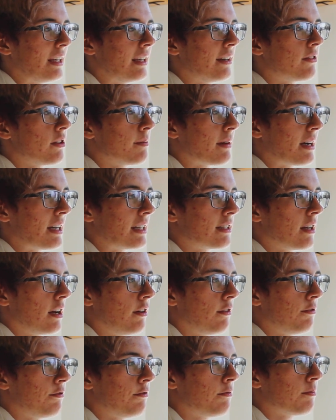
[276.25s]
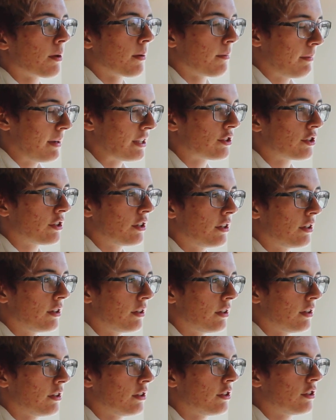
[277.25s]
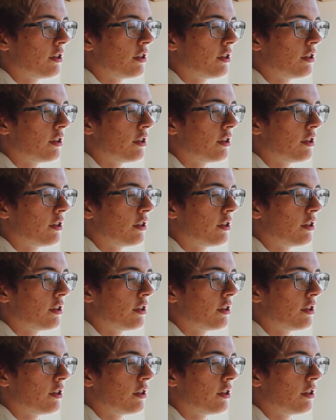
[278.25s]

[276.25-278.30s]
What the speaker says: giving myself permission